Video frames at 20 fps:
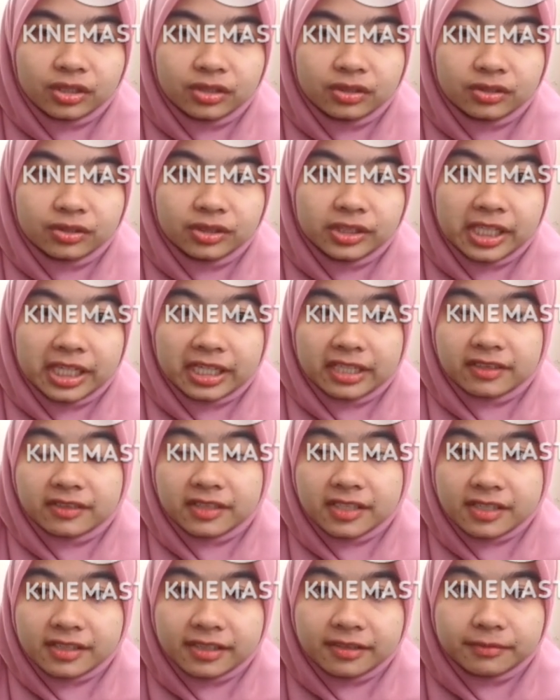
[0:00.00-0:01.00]
So there are
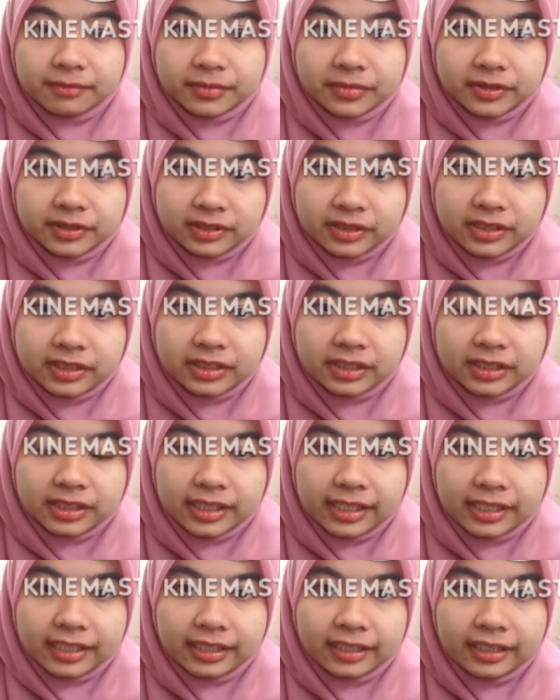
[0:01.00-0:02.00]
3 samples
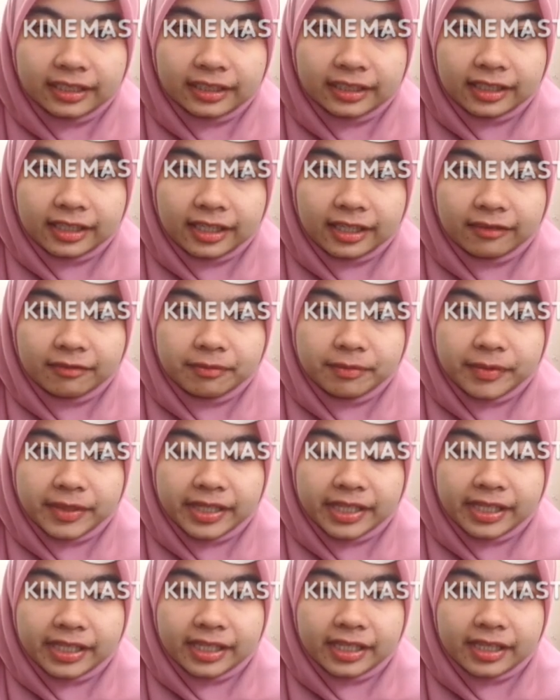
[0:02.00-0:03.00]
that have
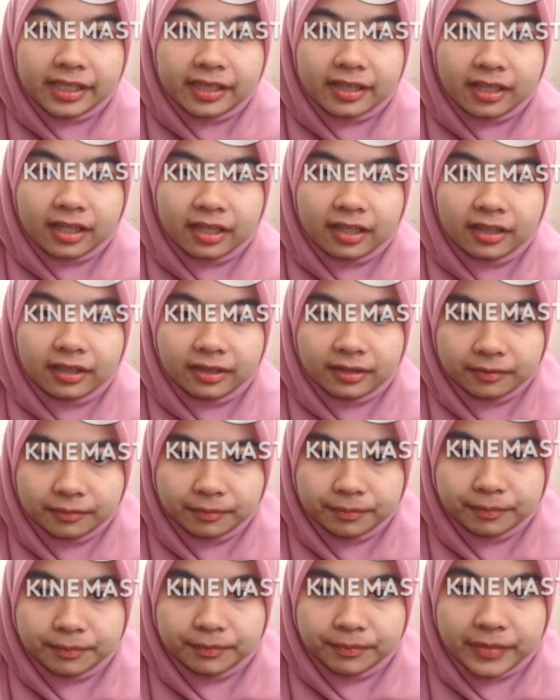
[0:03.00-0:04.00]
been
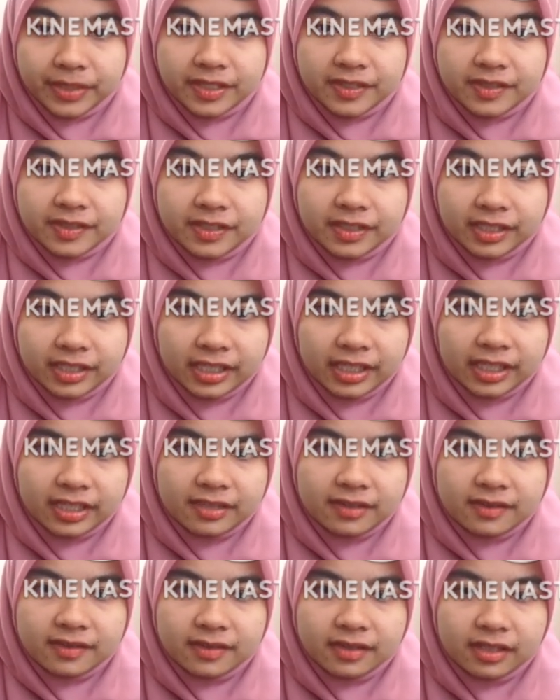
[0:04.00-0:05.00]
measured
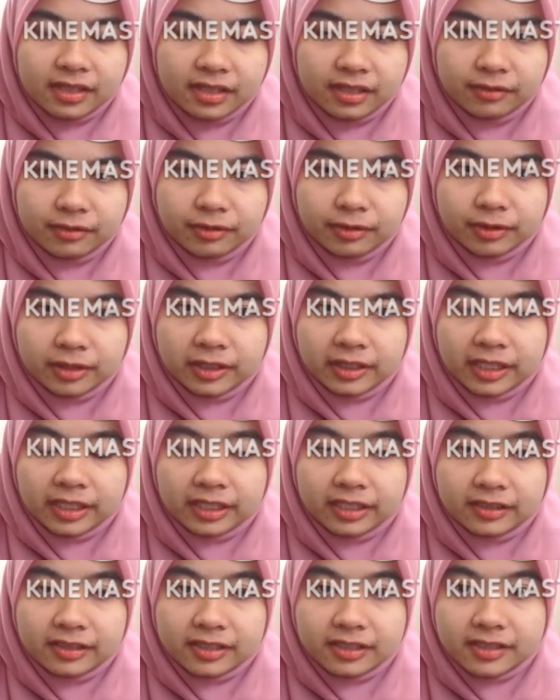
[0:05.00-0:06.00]
its
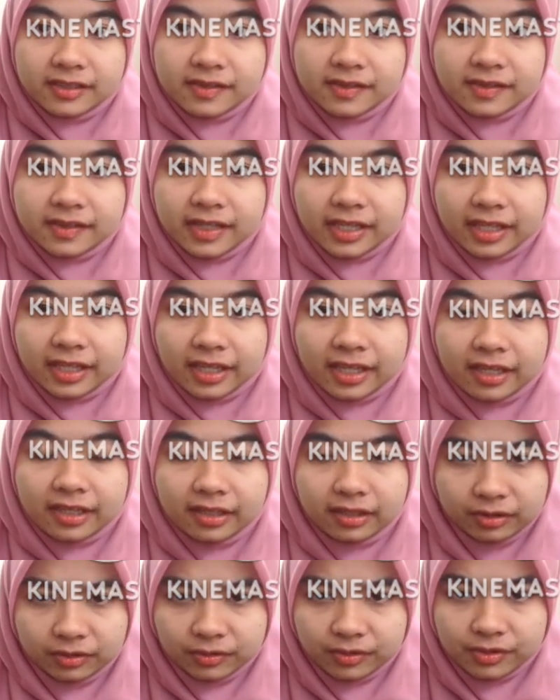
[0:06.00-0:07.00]
characteristic
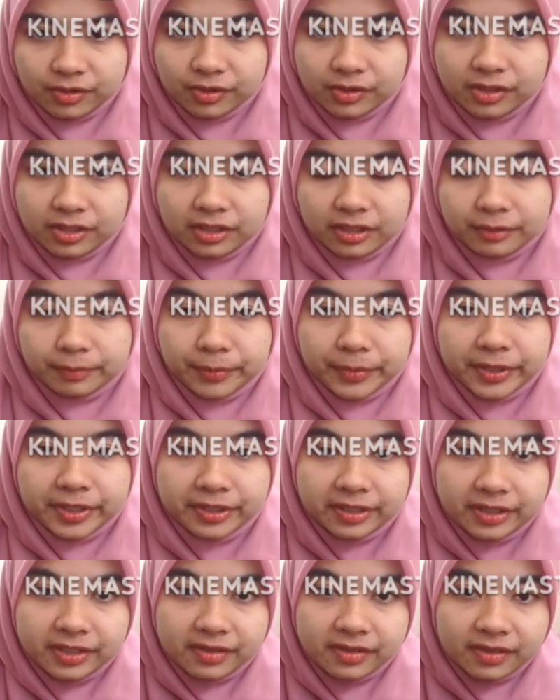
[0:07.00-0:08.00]
and also the
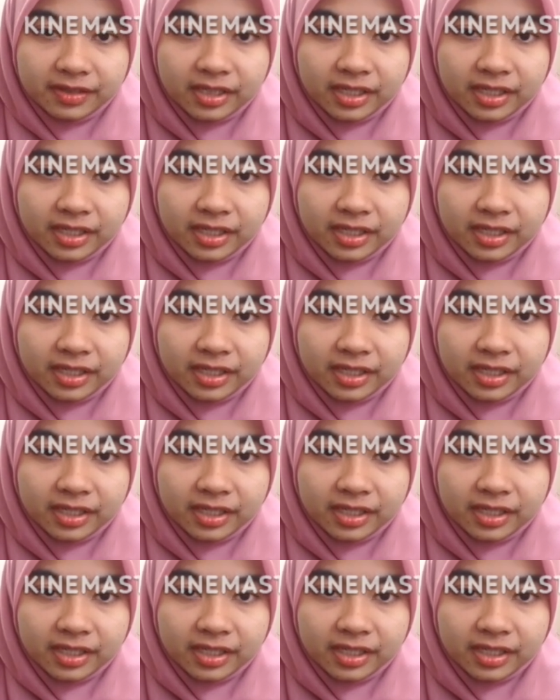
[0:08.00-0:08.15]
appearance.